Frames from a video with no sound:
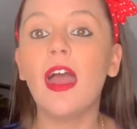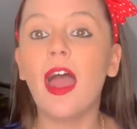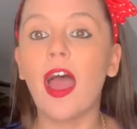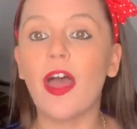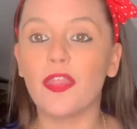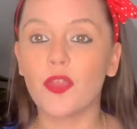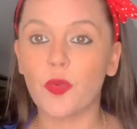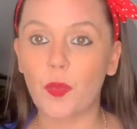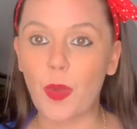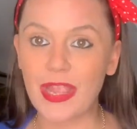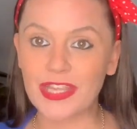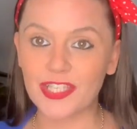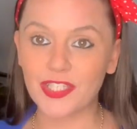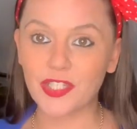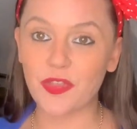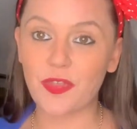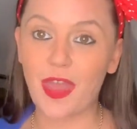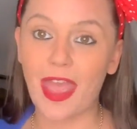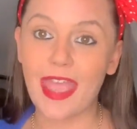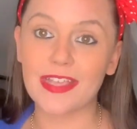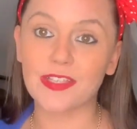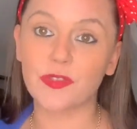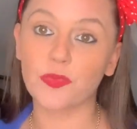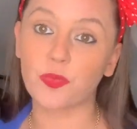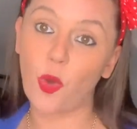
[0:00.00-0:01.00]
And the way to do
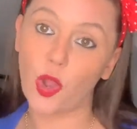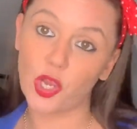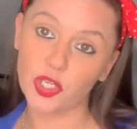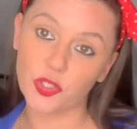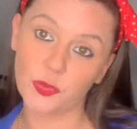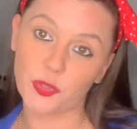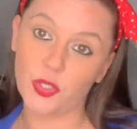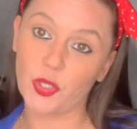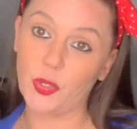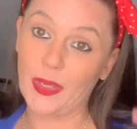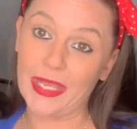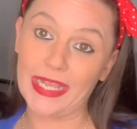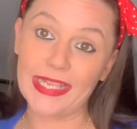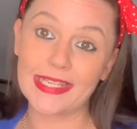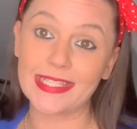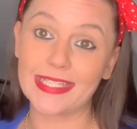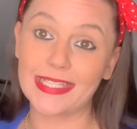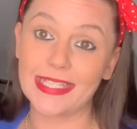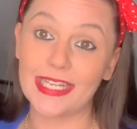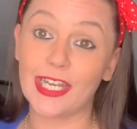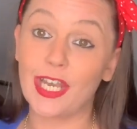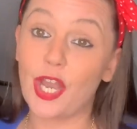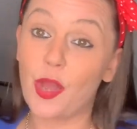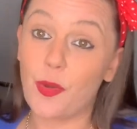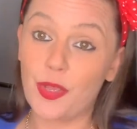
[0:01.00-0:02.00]
that is watch what you're eating
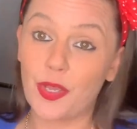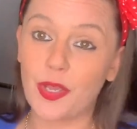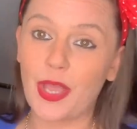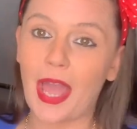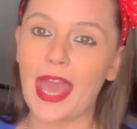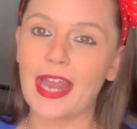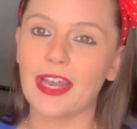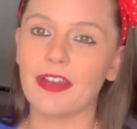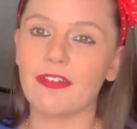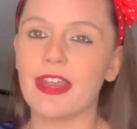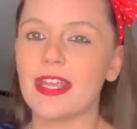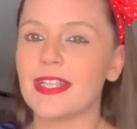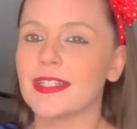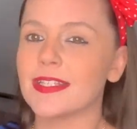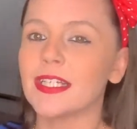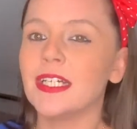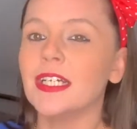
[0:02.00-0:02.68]
and lower your calories.